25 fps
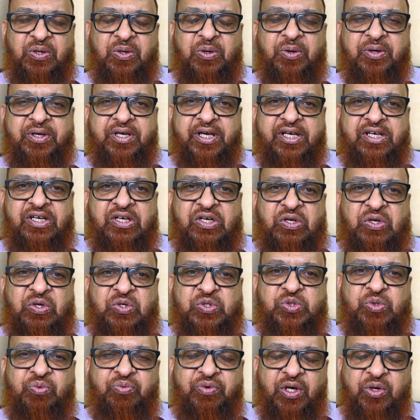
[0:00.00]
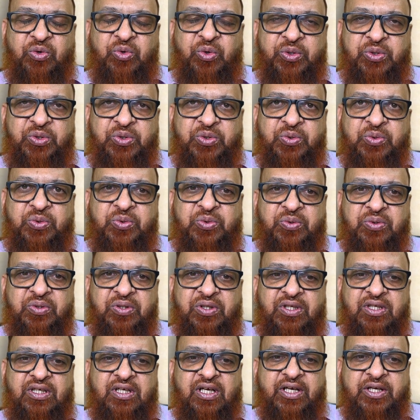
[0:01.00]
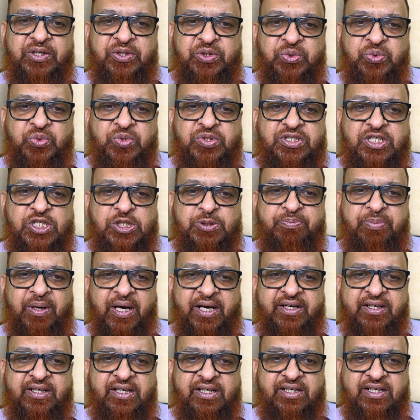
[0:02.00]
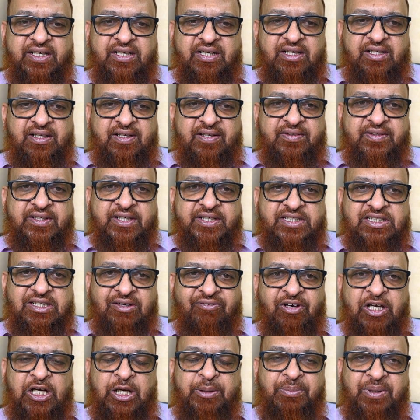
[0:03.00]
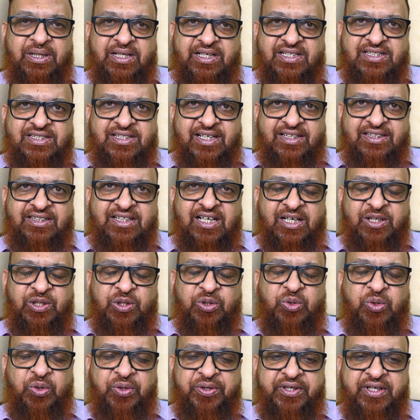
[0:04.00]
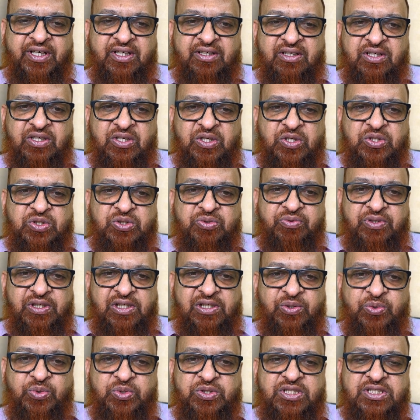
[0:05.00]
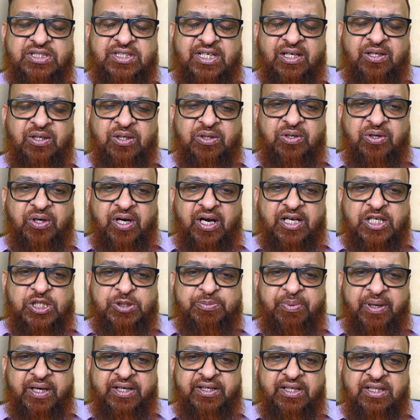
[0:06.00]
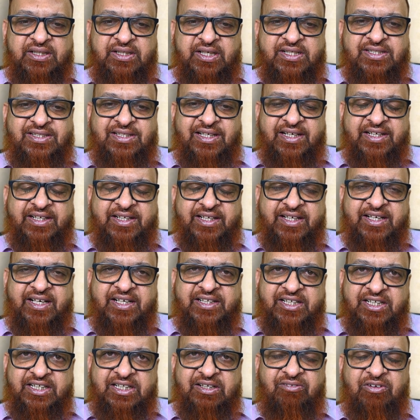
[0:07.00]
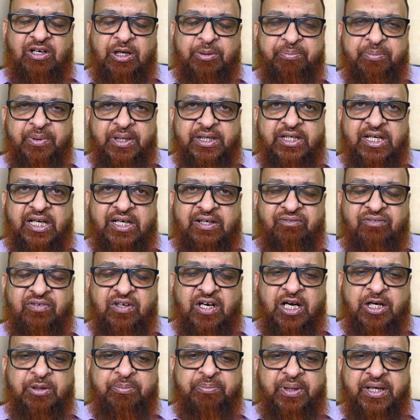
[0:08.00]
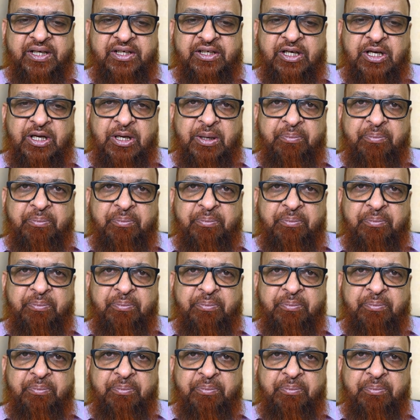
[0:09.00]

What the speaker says: Okay, so we are going to use this Spyder that is available inside the Anaconda. So we'll use this Spyder, that is an integrated development environment.